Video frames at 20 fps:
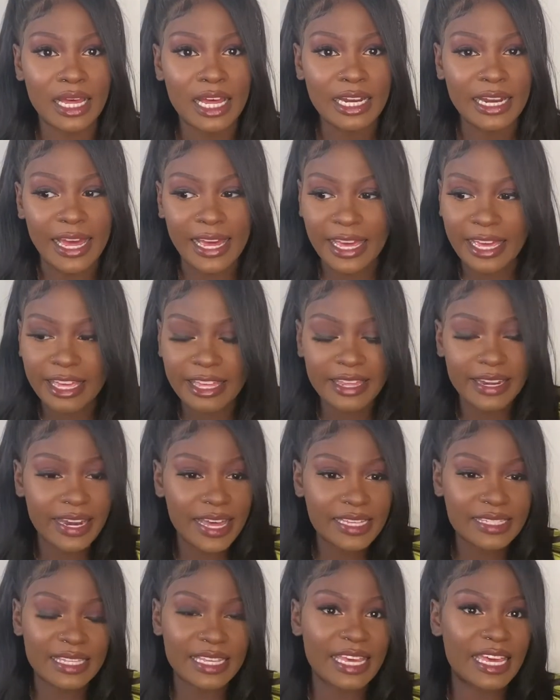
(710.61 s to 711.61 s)
Like, and
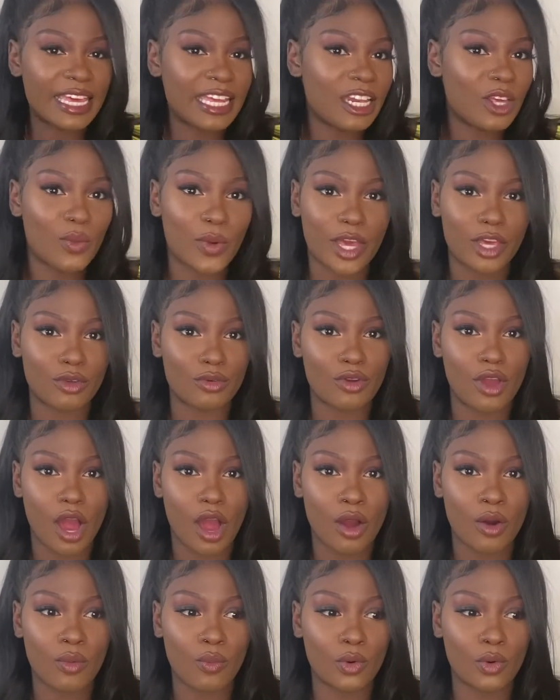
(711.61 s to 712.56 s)
that's anywhere you go.